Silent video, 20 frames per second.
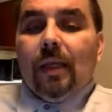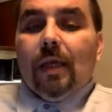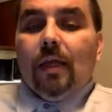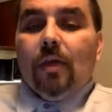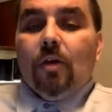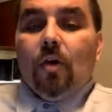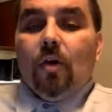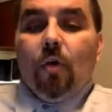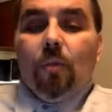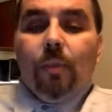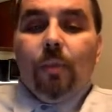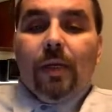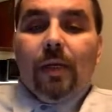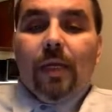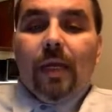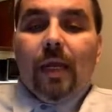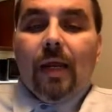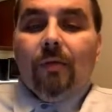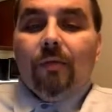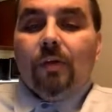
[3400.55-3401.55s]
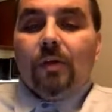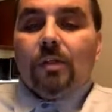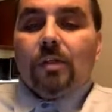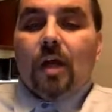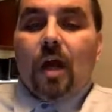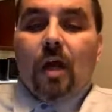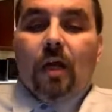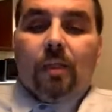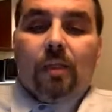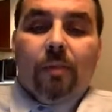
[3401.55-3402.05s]
and nobody ever
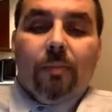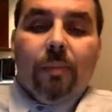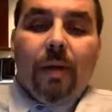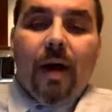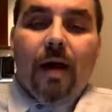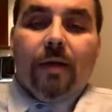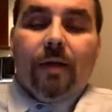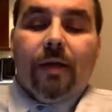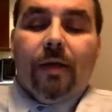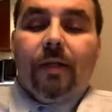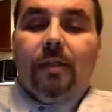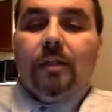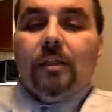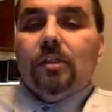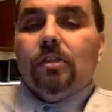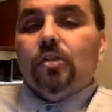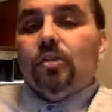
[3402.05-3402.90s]
talked about it in the